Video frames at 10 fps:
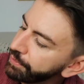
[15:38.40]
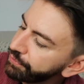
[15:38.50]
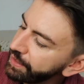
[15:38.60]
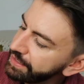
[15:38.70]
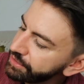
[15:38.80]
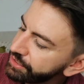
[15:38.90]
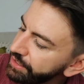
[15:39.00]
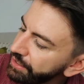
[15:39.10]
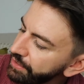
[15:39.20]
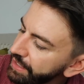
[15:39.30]
French
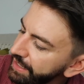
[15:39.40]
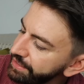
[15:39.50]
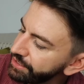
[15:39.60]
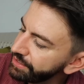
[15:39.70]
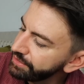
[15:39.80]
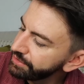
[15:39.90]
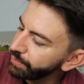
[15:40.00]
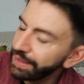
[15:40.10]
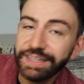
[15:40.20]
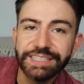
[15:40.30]
locations
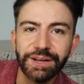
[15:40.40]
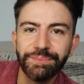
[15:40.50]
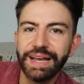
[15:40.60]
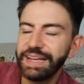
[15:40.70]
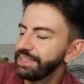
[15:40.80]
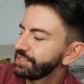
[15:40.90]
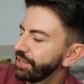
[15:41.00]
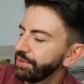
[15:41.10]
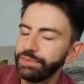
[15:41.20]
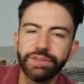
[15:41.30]
where these are made.
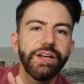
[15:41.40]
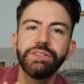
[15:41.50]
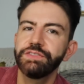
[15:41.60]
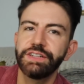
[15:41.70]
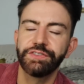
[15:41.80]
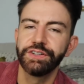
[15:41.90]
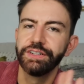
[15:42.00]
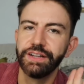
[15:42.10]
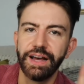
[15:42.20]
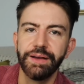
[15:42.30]
So loads of
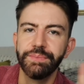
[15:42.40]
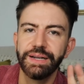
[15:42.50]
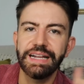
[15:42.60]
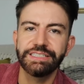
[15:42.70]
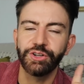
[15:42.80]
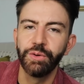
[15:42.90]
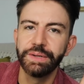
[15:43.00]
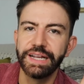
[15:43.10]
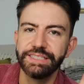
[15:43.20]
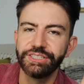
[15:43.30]
different letter
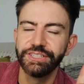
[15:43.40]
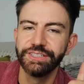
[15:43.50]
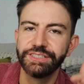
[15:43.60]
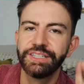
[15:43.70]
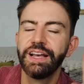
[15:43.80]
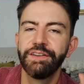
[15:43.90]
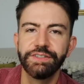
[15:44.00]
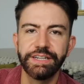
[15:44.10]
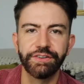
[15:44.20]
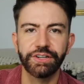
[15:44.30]
combinations
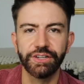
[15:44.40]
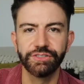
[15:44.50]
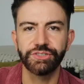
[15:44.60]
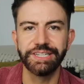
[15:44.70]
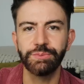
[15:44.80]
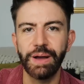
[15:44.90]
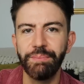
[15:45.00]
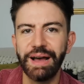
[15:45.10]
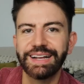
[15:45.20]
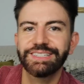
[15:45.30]
for different countries where
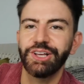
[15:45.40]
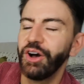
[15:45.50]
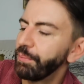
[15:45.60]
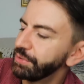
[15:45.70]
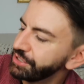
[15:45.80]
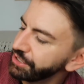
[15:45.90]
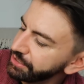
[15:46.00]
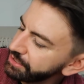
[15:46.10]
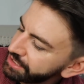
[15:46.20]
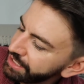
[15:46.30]
bags are
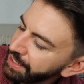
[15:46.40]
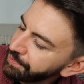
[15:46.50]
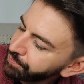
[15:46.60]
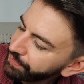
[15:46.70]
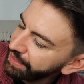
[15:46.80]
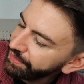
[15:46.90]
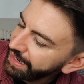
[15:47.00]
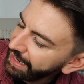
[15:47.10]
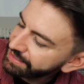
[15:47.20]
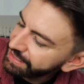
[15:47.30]
produced. And then
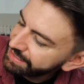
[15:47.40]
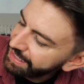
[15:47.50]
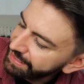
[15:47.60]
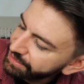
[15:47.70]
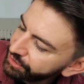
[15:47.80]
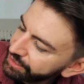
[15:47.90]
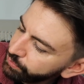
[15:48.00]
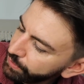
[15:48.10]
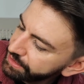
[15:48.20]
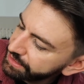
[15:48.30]
it has a date. So
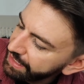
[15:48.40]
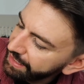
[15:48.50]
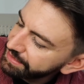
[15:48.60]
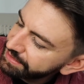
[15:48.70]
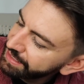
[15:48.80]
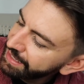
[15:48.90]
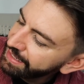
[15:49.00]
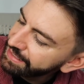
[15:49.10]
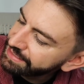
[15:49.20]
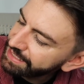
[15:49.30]
this one says
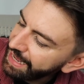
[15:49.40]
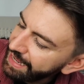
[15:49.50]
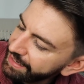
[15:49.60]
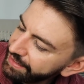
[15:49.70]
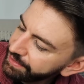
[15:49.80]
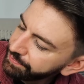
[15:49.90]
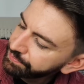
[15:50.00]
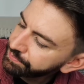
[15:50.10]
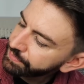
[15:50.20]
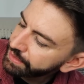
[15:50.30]

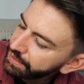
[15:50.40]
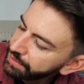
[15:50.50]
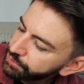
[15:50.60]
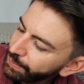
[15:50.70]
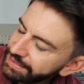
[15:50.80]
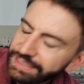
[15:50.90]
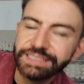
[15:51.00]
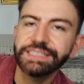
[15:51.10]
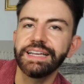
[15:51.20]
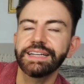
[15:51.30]

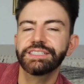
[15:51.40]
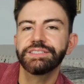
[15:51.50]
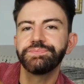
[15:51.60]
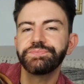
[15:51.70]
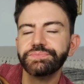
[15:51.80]
10/26.